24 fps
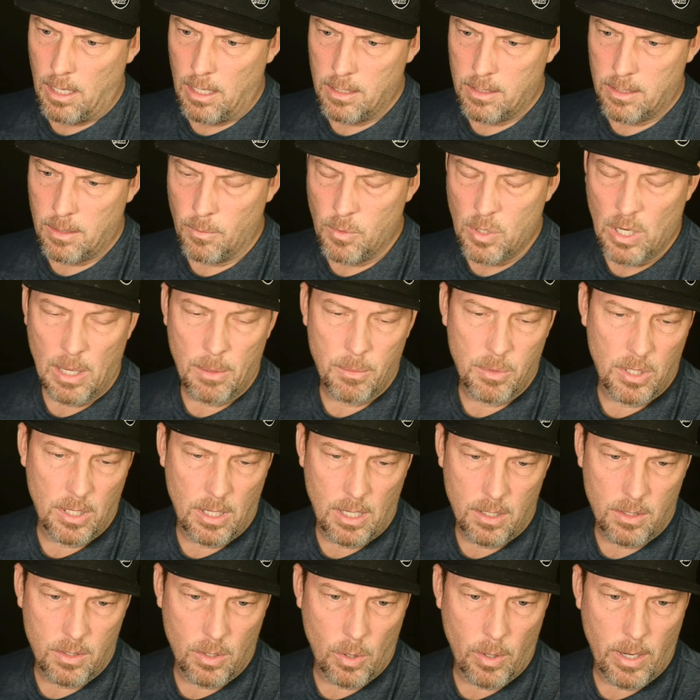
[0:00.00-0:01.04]
Sometimes
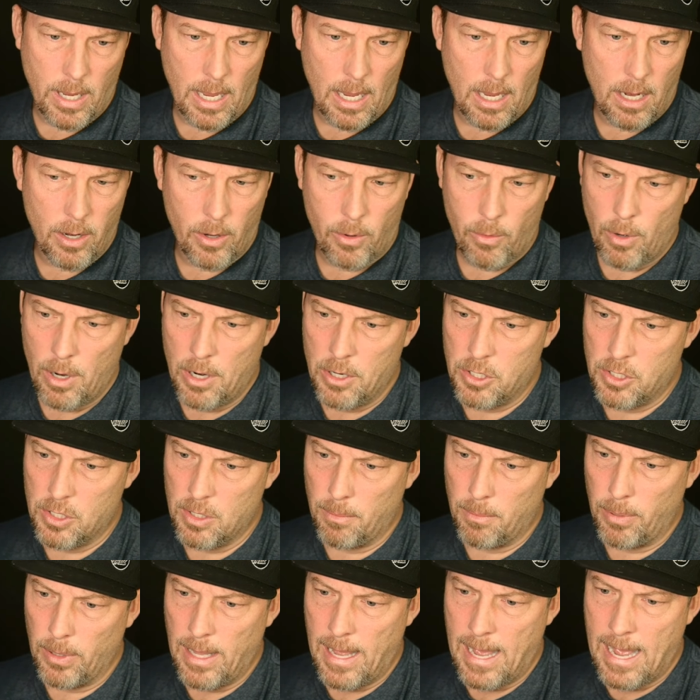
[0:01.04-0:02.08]
it is okay to crush
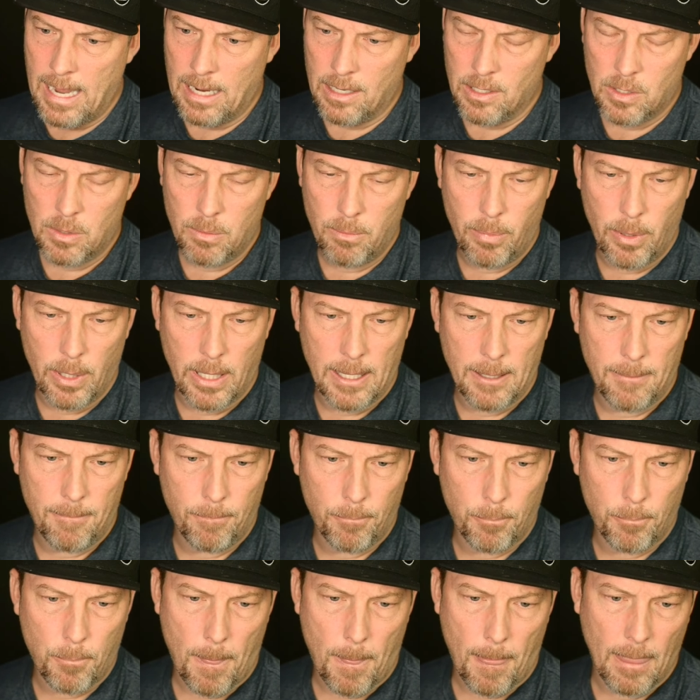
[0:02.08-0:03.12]
the blacks, but
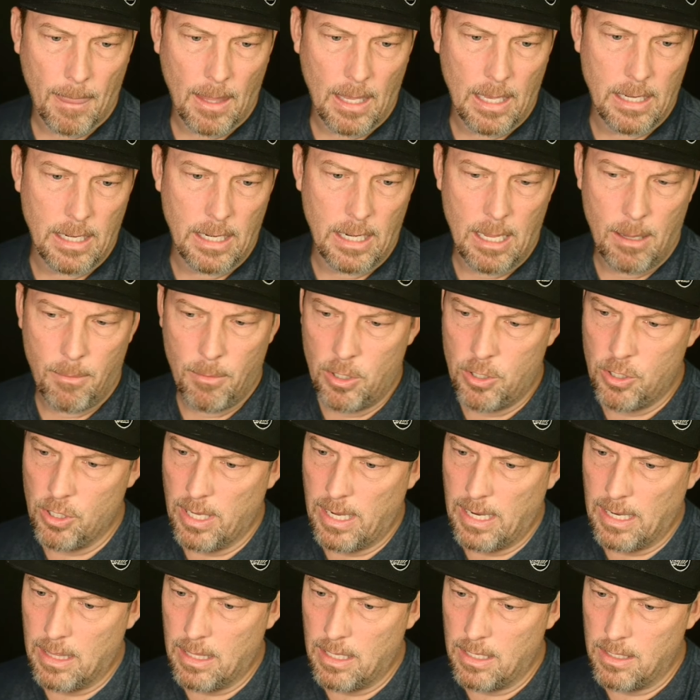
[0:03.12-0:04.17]
in an image
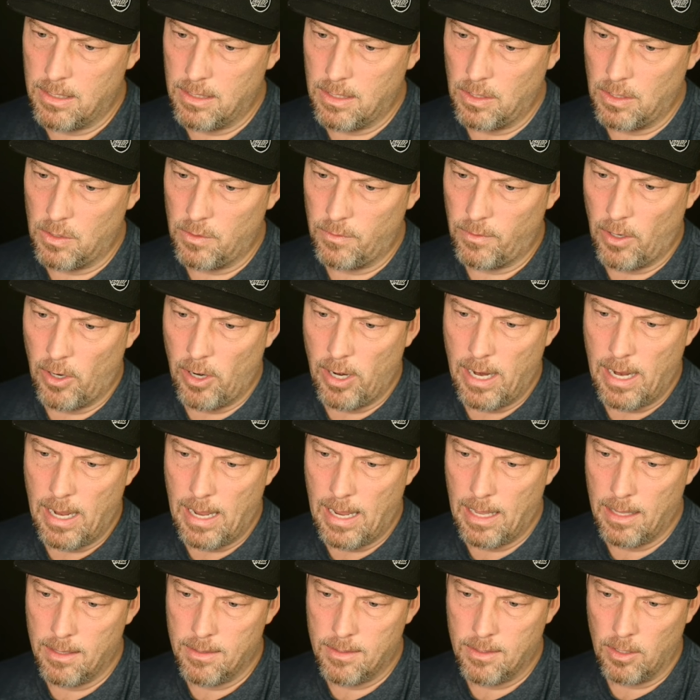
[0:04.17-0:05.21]
like this that's very
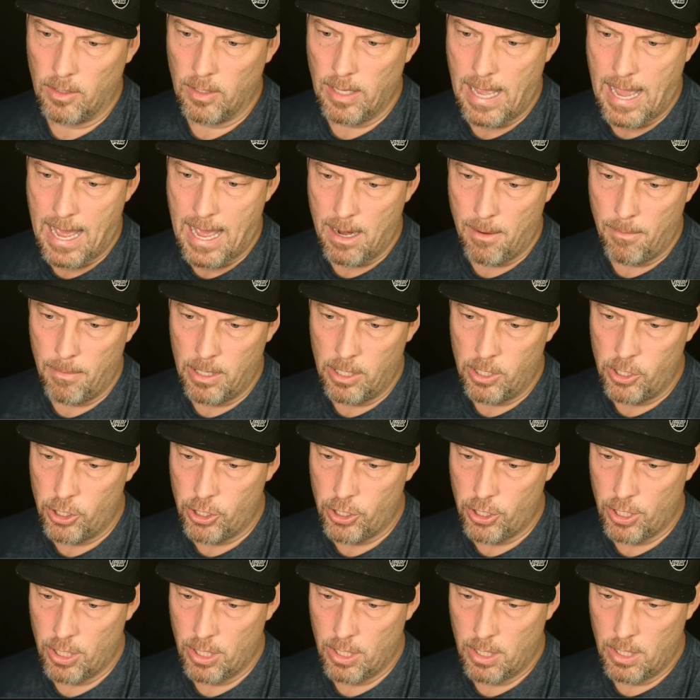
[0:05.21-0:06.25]
Ansel
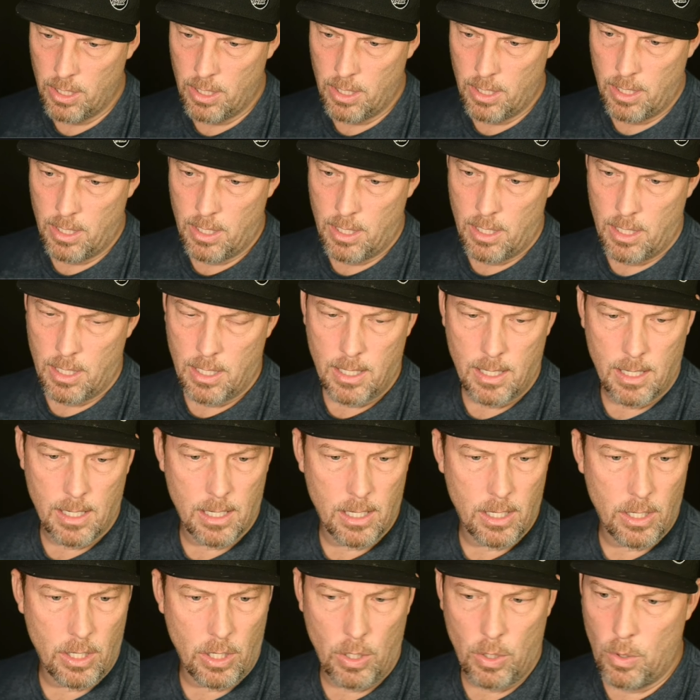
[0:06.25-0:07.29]
Adamish,
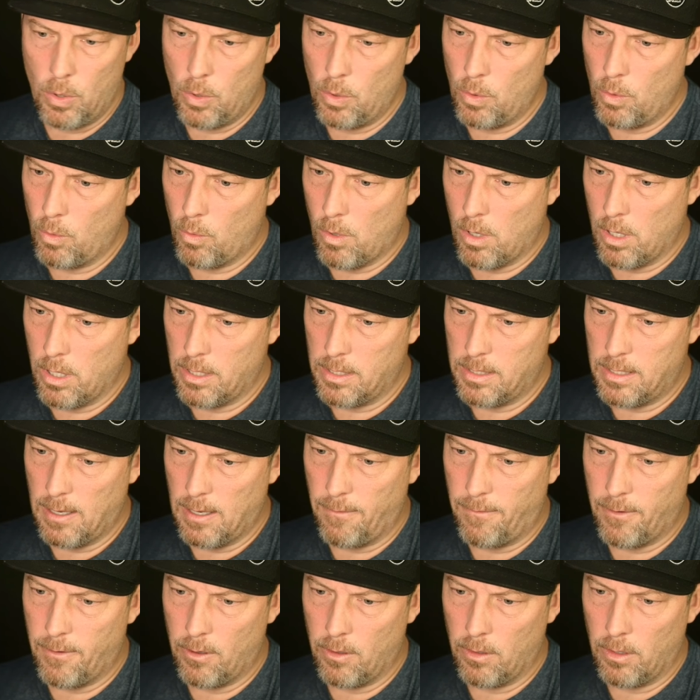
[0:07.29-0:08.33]
you want to
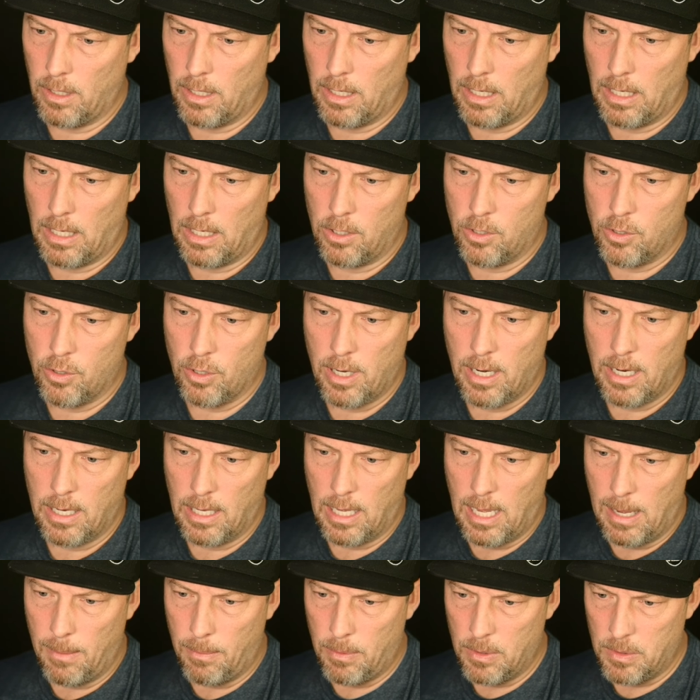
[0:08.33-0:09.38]
definitely try and
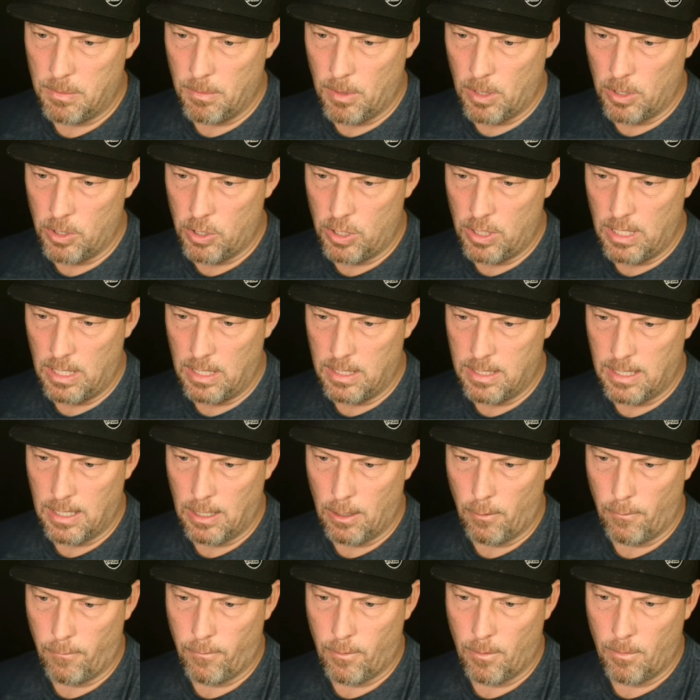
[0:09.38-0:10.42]
keep as much
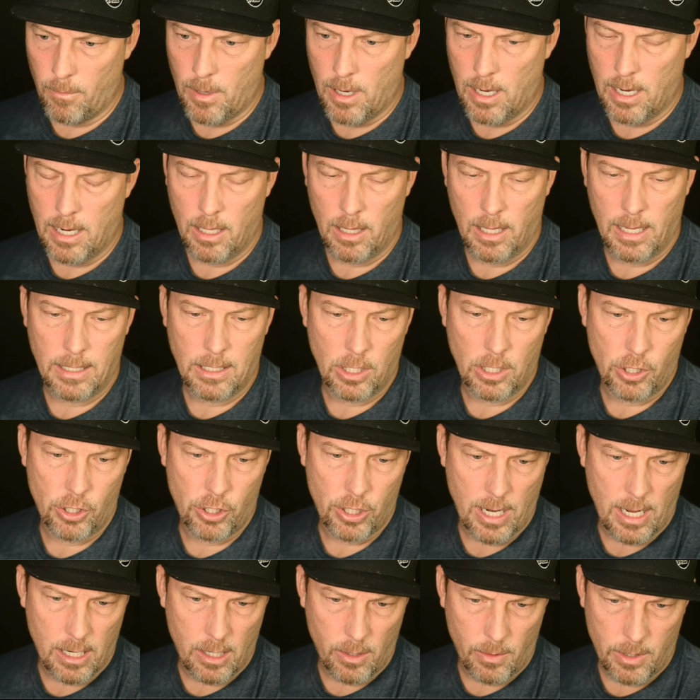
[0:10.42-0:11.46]
detail from highlight to
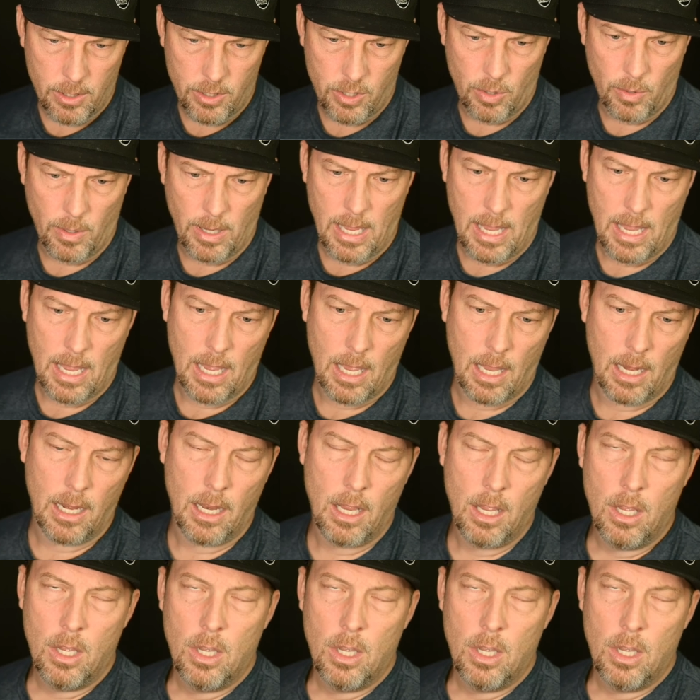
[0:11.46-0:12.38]
shadow as you can.